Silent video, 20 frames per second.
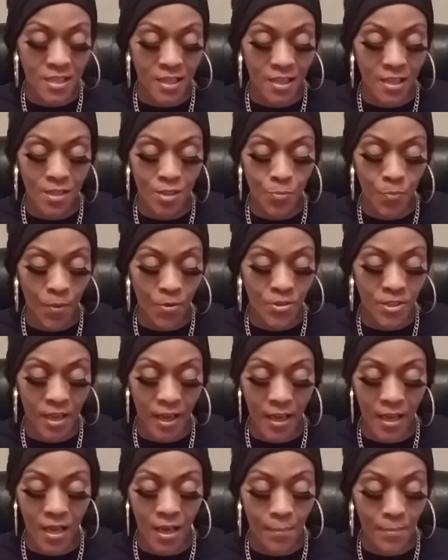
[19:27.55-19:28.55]
See, this person
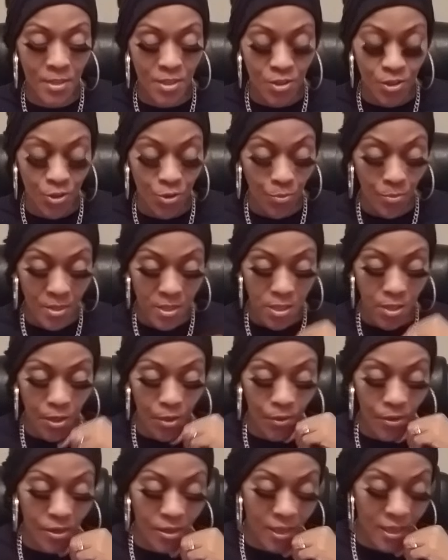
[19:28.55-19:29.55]
ain't coming to you
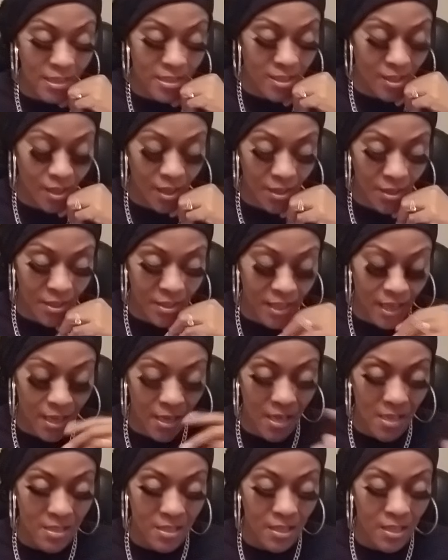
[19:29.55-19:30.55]
material. That's the other thing.
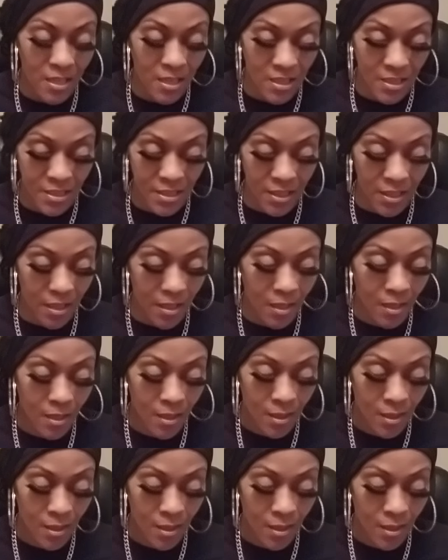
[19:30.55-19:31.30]
That's easy.